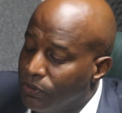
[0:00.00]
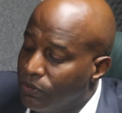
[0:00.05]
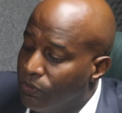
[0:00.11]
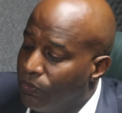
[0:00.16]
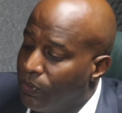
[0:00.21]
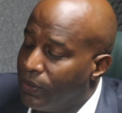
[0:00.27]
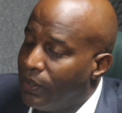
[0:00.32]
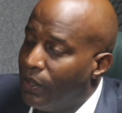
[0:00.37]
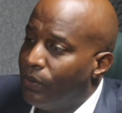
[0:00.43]
So
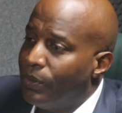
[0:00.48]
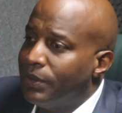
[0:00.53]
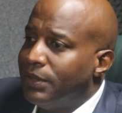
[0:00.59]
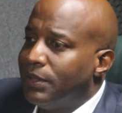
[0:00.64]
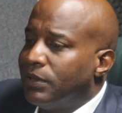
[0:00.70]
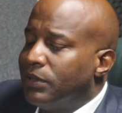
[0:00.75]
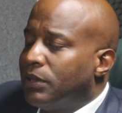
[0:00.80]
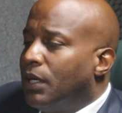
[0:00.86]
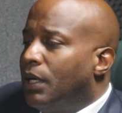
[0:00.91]
with our
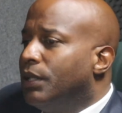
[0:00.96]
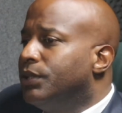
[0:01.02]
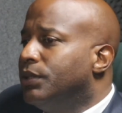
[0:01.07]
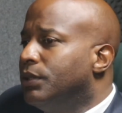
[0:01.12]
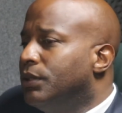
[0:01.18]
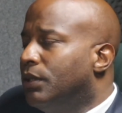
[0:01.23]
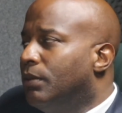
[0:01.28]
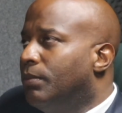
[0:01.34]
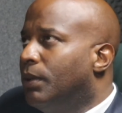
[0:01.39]

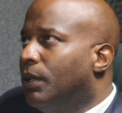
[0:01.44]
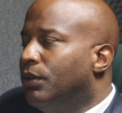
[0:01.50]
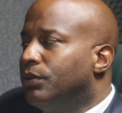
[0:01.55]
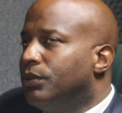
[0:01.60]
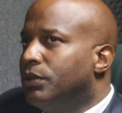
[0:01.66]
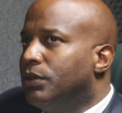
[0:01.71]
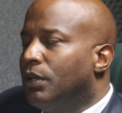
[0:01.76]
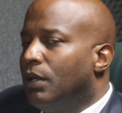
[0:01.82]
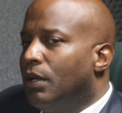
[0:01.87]
discussion
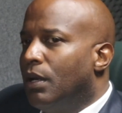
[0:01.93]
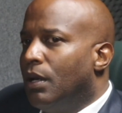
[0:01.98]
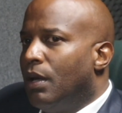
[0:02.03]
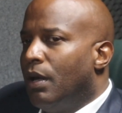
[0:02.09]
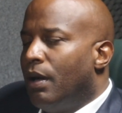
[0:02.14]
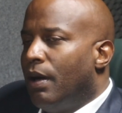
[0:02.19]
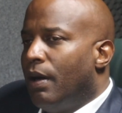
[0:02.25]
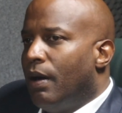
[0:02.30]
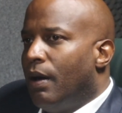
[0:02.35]
about
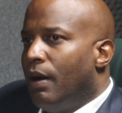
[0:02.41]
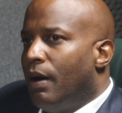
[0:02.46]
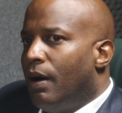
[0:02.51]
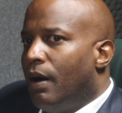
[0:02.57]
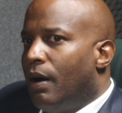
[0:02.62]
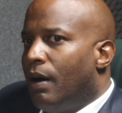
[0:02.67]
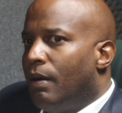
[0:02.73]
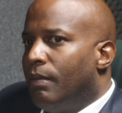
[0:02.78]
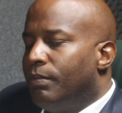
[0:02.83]

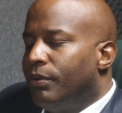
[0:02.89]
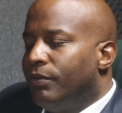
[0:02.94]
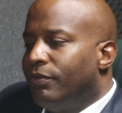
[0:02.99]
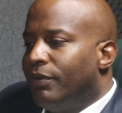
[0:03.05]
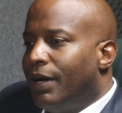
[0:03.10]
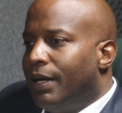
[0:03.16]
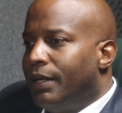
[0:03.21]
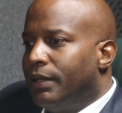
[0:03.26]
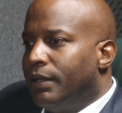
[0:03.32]

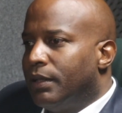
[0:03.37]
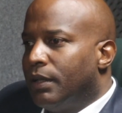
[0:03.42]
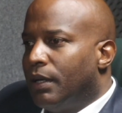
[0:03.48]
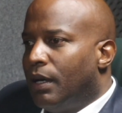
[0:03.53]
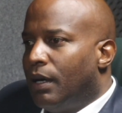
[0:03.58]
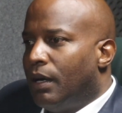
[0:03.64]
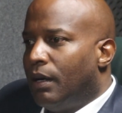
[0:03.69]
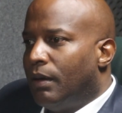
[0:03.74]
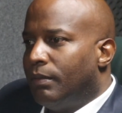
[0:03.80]
providing
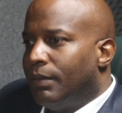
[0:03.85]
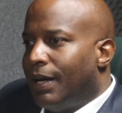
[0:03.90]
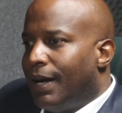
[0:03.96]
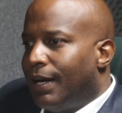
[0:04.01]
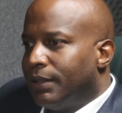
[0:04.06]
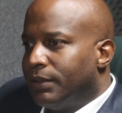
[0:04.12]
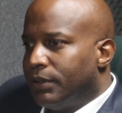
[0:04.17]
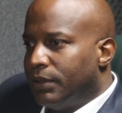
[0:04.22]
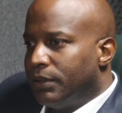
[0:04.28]

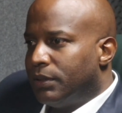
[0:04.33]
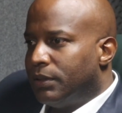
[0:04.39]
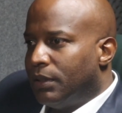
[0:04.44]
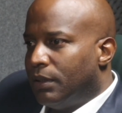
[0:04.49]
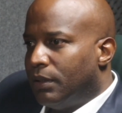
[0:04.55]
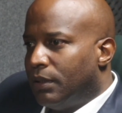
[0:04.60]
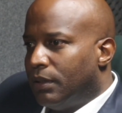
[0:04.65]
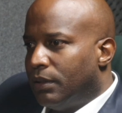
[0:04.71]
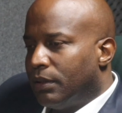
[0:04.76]
access
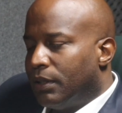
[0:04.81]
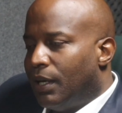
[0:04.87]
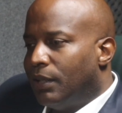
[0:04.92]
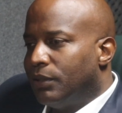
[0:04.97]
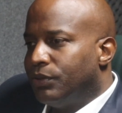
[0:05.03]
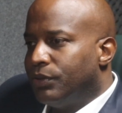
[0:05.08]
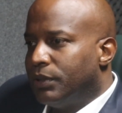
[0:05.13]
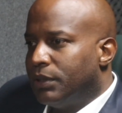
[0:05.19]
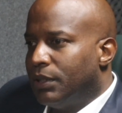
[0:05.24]
to
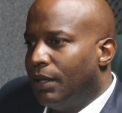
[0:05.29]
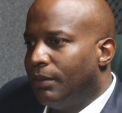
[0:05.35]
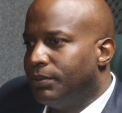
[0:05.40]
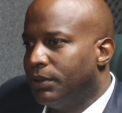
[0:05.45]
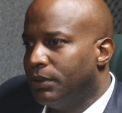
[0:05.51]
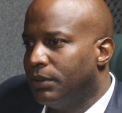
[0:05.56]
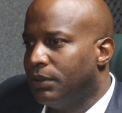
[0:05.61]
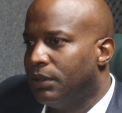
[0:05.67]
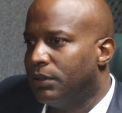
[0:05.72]

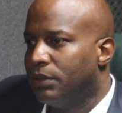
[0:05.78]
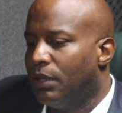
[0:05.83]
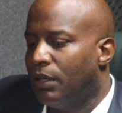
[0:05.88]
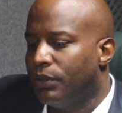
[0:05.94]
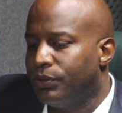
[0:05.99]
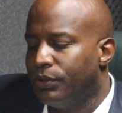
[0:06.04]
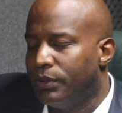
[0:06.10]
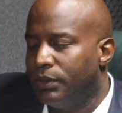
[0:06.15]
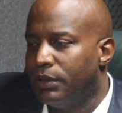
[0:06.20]
contraception, there's
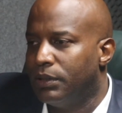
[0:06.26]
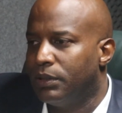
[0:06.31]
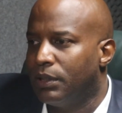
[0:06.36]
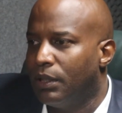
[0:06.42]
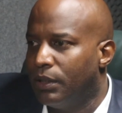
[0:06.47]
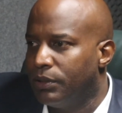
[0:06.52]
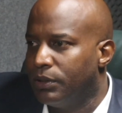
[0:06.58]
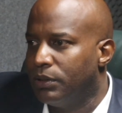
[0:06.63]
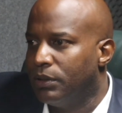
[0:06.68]
also a
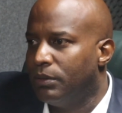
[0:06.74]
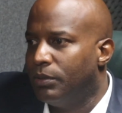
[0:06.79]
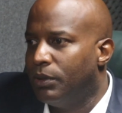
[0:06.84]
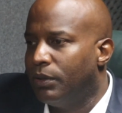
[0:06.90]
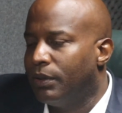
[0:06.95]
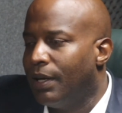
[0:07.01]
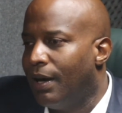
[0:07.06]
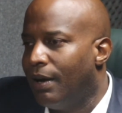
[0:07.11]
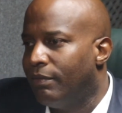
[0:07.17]
discussion
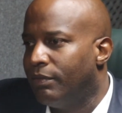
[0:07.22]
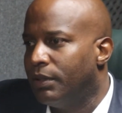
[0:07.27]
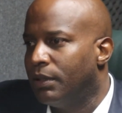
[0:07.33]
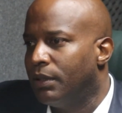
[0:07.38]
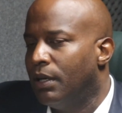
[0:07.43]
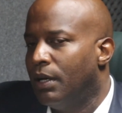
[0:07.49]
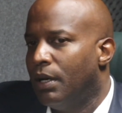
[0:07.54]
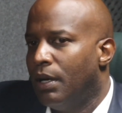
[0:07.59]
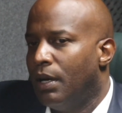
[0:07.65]
about
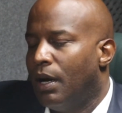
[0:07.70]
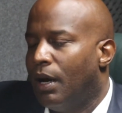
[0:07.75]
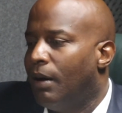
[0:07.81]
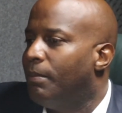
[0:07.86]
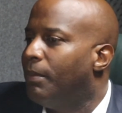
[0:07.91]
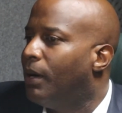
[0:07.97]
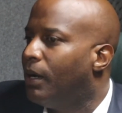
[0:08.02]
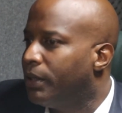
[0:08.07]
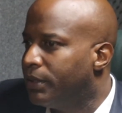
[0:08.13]
having
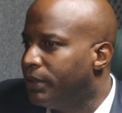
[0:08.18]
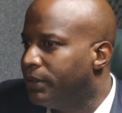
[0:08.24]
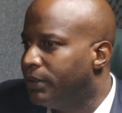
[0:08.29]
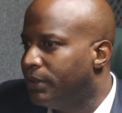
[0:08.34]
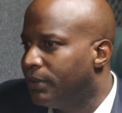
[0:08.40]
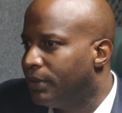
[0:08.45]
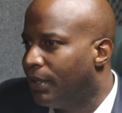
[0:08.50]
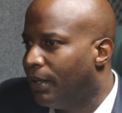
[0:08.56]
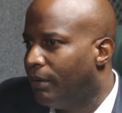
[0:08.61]
a
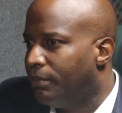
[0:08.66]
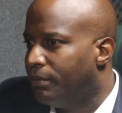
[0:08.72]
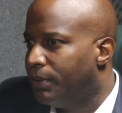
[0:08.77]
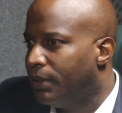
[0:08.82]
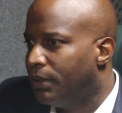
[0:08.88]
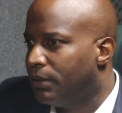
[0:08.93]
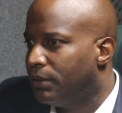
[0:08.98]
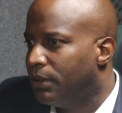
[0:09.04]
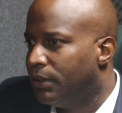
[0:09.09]
marketing
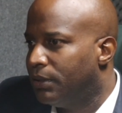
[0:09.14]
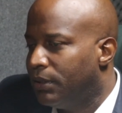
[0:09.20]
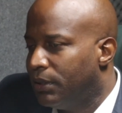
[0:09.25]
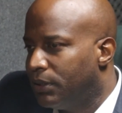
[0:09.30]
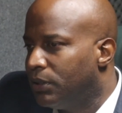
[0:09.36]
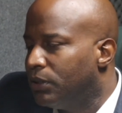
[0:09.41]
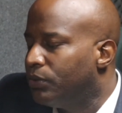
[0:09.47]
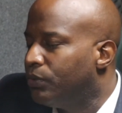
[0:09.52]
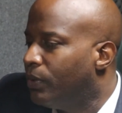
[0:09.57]
campaign. And
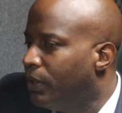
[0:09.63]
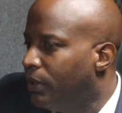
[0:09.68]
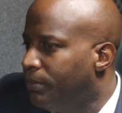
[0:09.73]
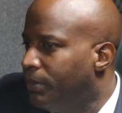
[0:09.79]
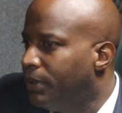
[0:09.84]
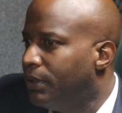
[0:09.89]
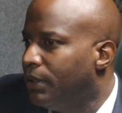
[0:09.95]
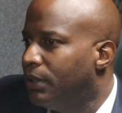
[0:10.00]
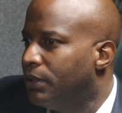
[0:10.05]
this is where it
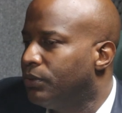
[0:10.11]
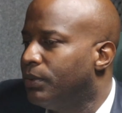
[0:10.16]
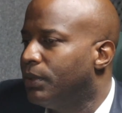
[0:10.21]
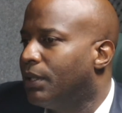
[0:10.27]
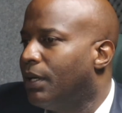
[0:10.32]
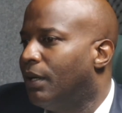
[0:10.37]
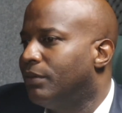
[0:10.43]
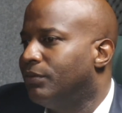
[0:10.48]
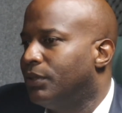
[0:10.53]
begins
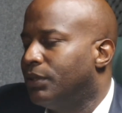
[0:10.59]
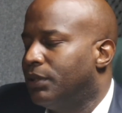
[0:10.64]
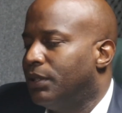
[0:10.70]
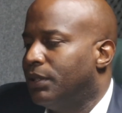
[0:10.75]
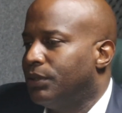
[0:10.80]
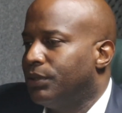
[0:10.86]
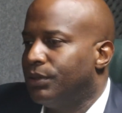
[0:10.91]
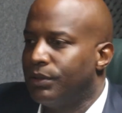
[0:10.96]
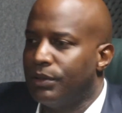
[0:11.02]
with
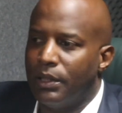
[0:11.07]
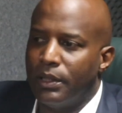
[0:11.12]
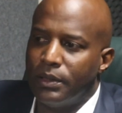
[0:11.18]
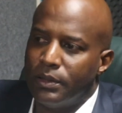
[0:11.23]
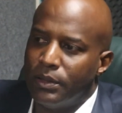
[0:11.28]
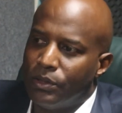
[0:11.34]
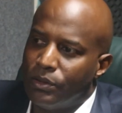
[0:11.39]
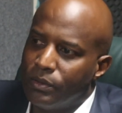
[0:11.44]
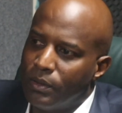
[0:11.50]
conversations
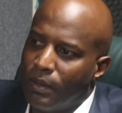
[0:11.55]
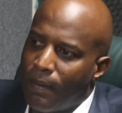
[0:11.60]
like this.